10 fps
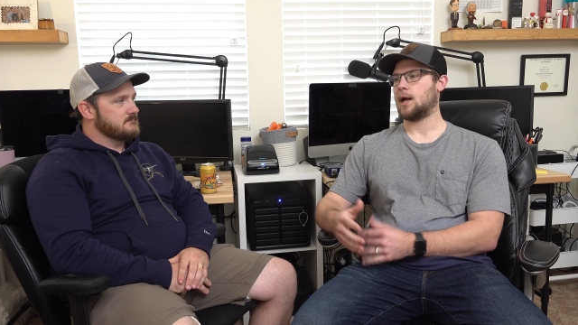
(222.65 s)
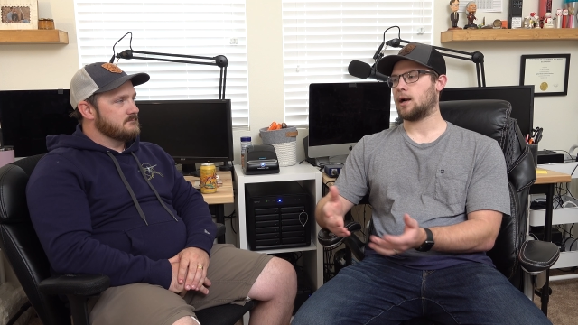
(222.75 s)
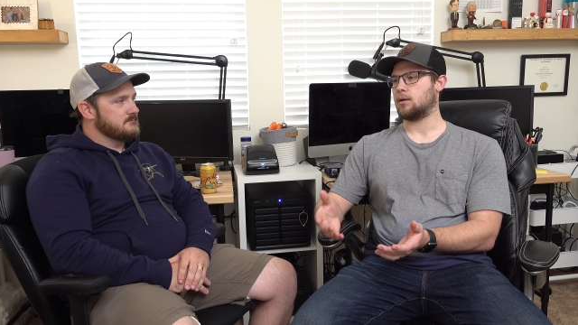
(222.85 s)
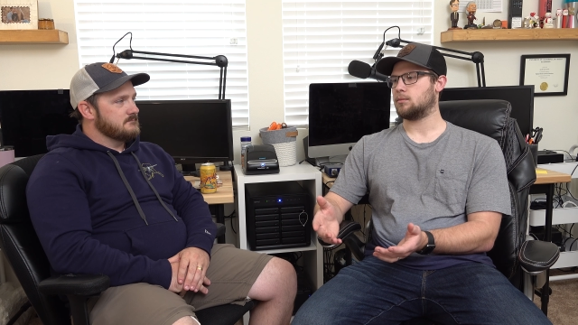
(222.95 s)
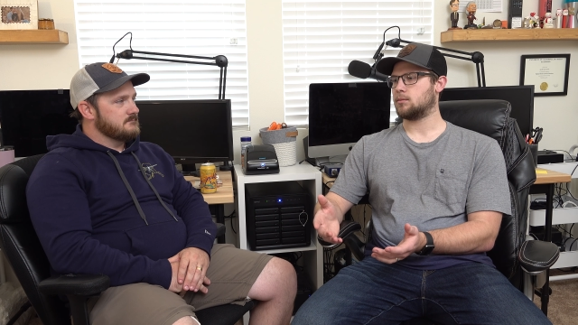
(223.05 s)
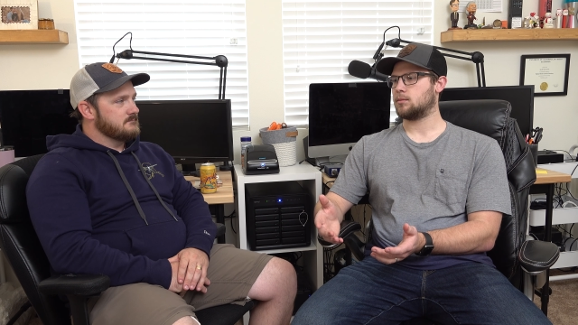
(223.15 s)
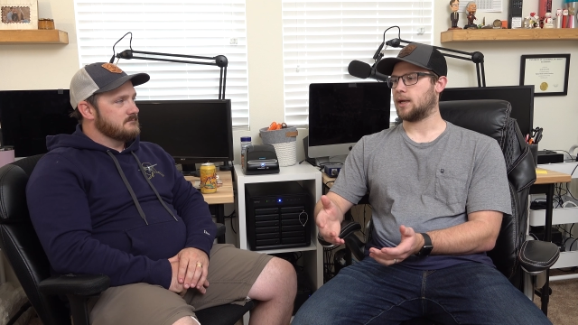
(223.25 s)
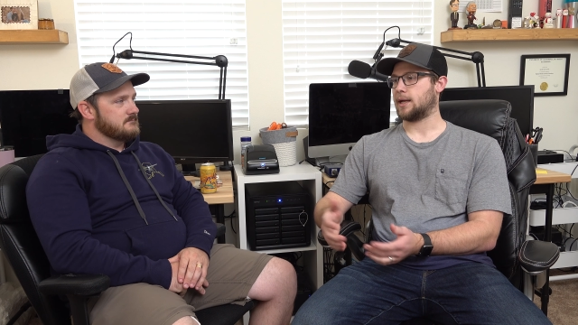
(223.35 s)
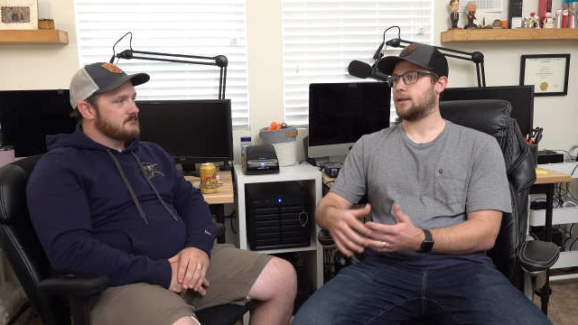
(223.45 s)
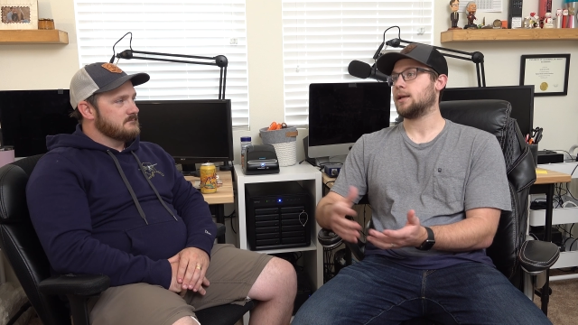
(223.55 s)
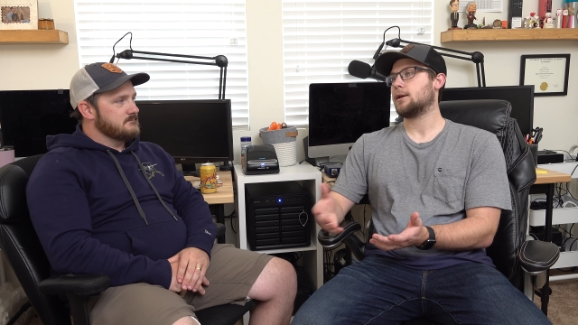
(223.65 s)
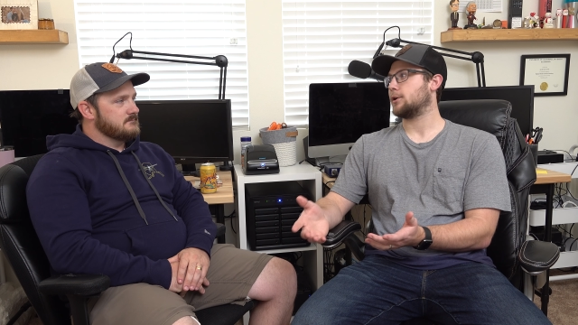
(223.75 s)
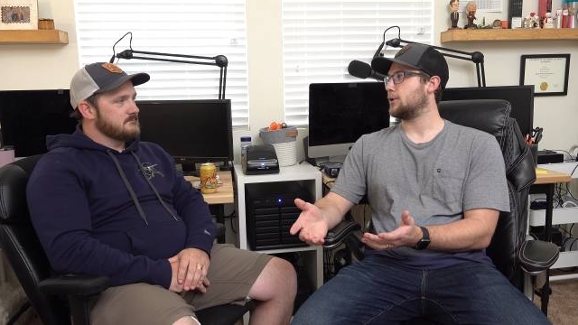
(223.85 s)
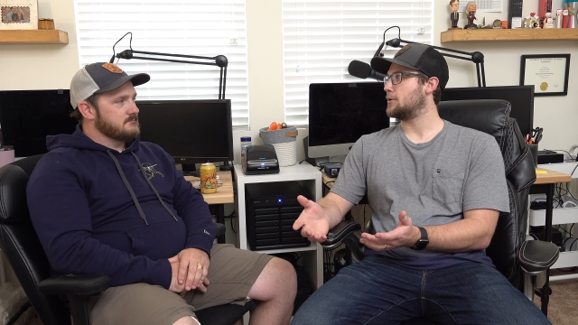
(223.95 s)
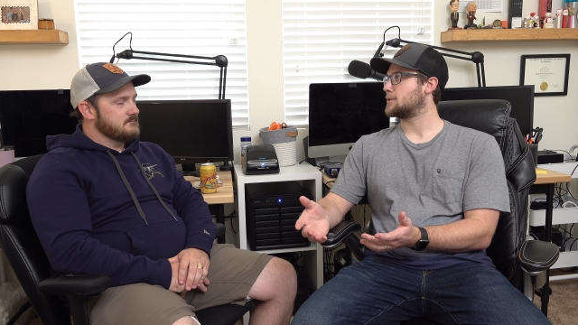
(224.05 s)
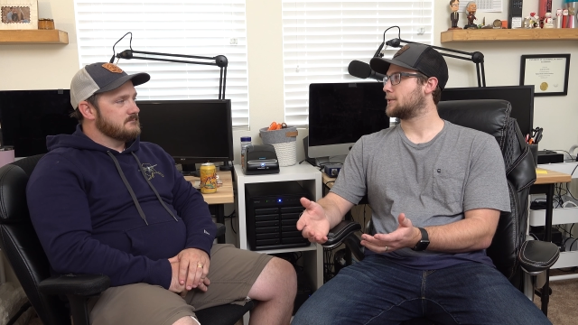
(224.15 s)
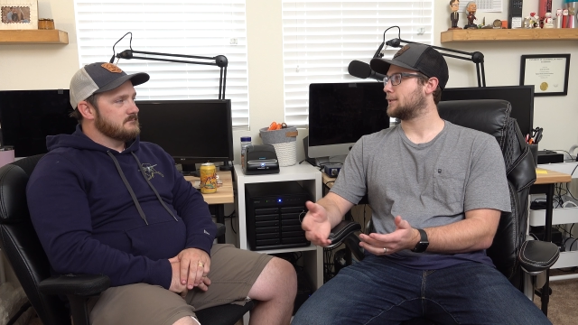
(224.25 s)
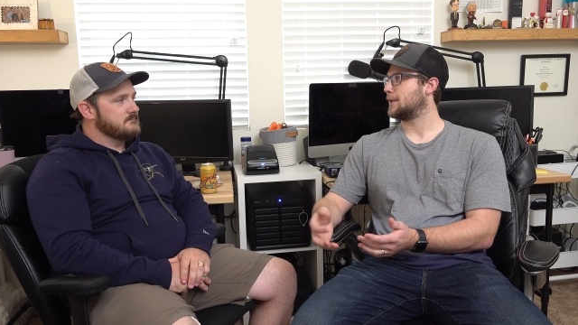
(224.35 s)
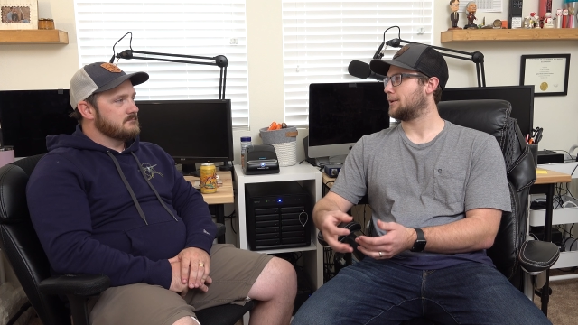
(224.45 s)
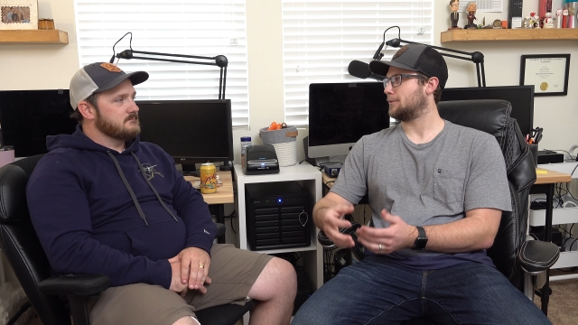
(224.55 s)
Speaker 1: I don't like I think I'll use
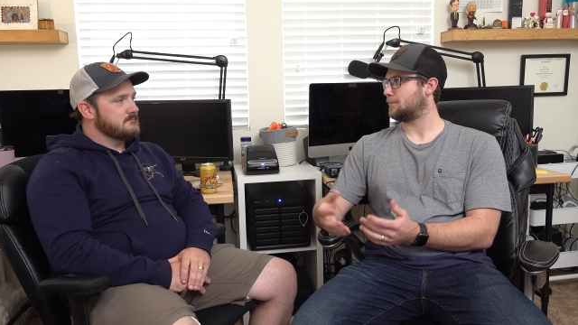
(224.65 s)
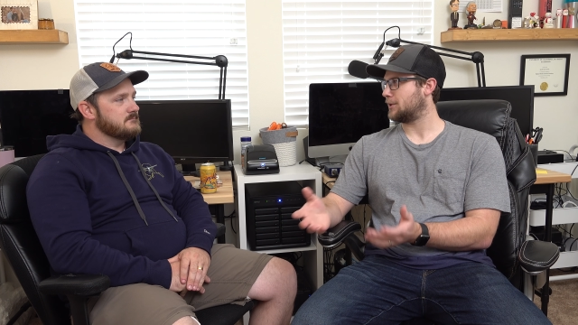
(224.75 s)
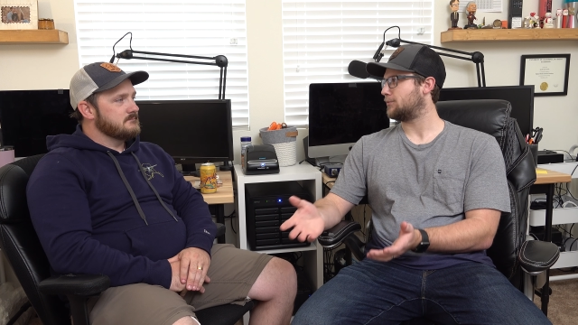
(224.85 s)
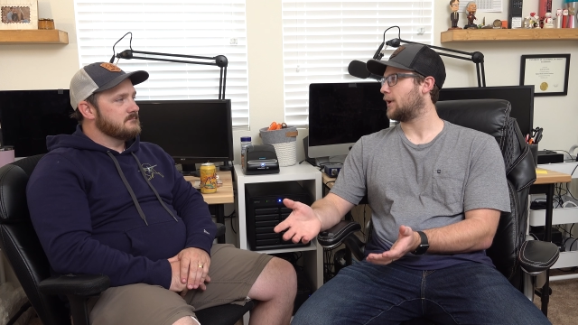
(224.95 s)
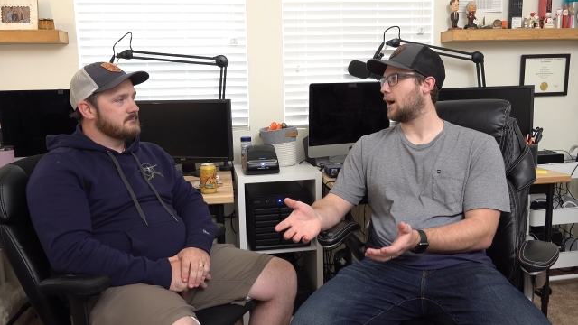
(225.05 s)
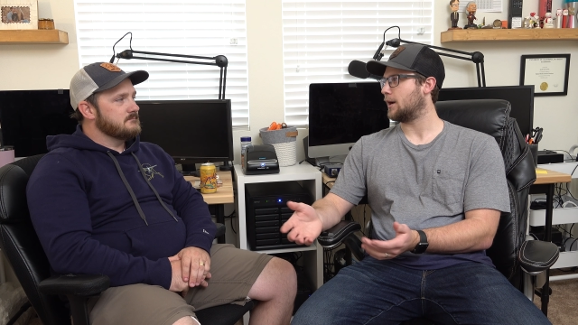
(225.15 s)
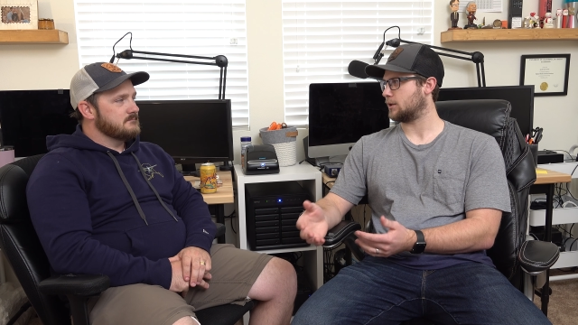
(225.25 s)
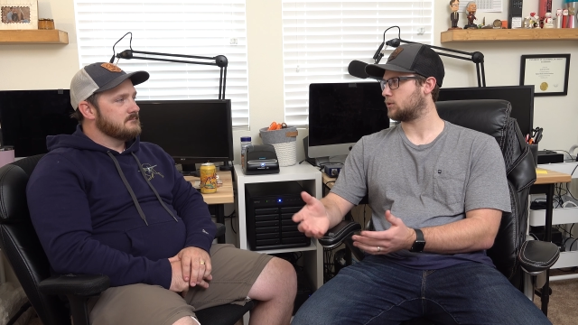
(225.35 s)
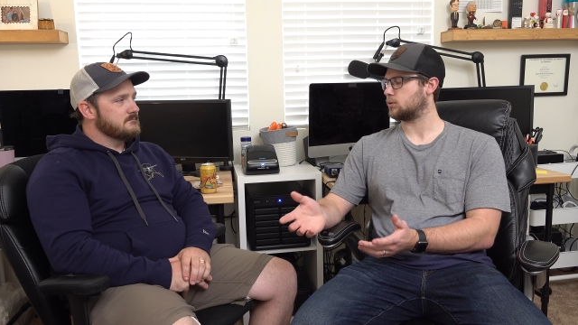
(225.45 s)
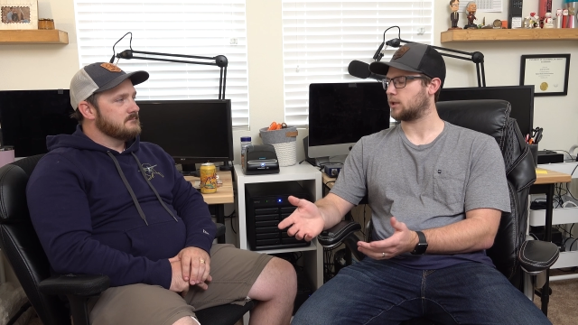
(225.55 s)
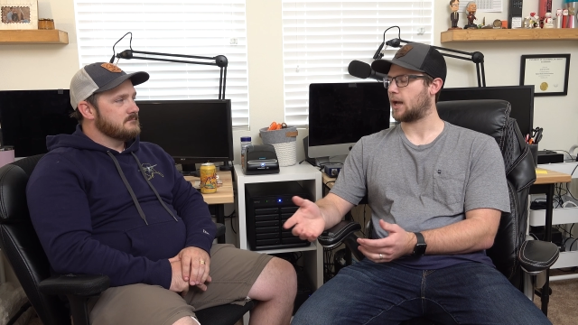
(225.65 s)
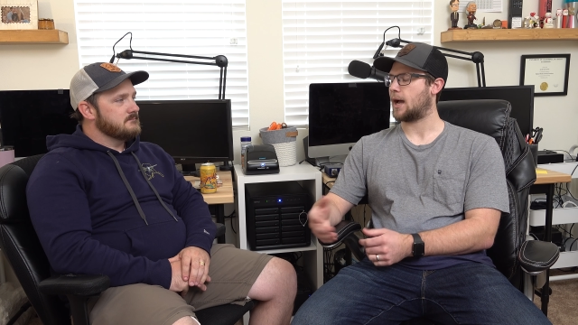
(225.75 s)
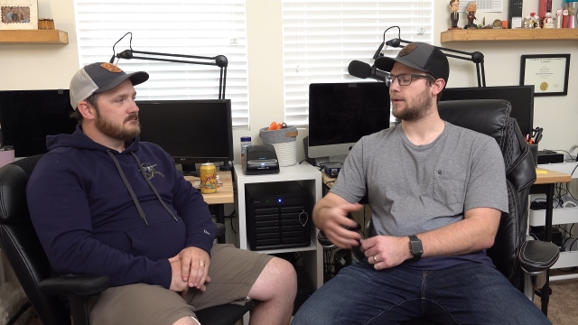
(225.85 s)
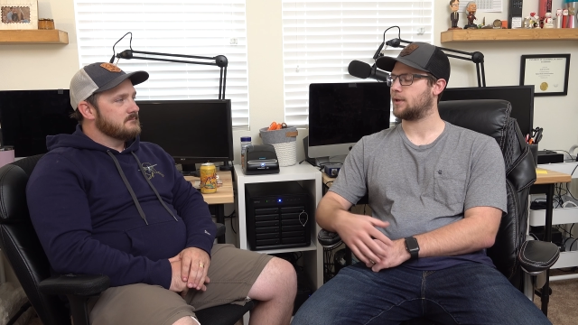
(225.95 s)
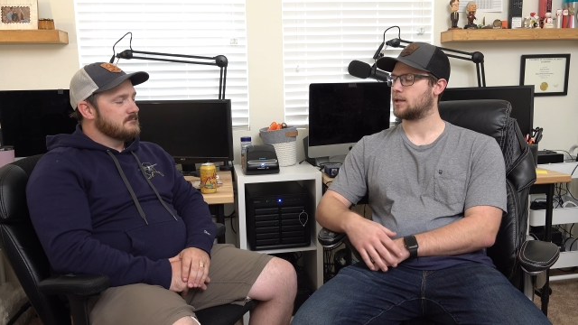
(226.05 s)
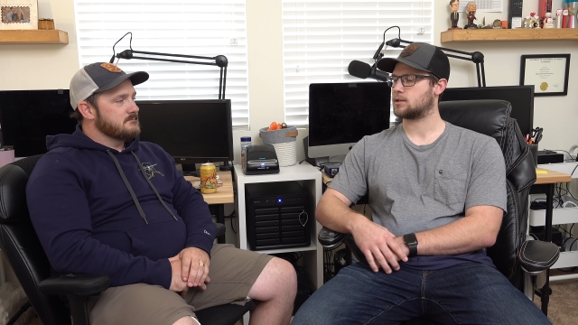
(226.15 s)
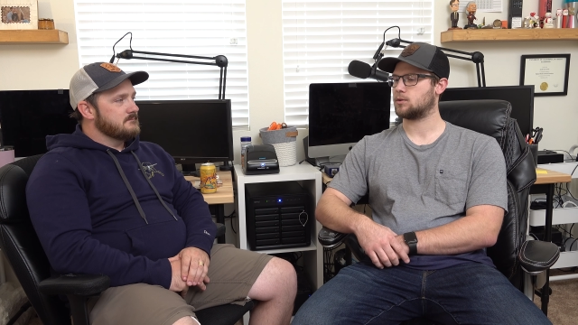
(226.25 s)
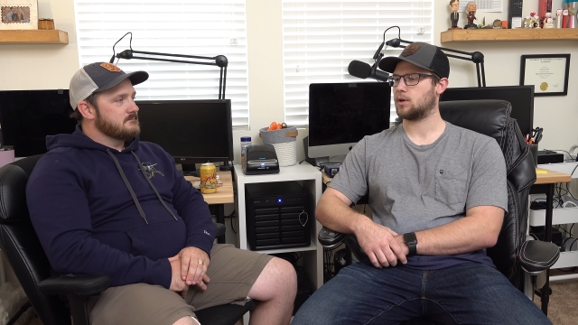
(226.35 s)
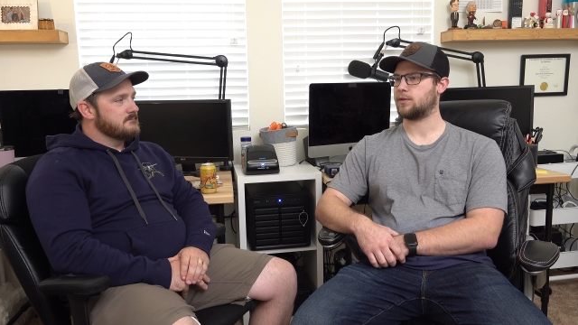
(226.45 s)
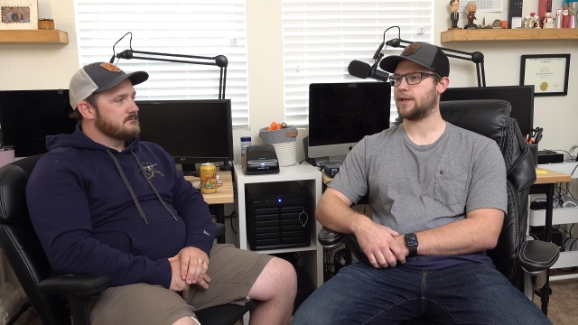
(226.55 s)
and it'll be fun and cool to have that sort of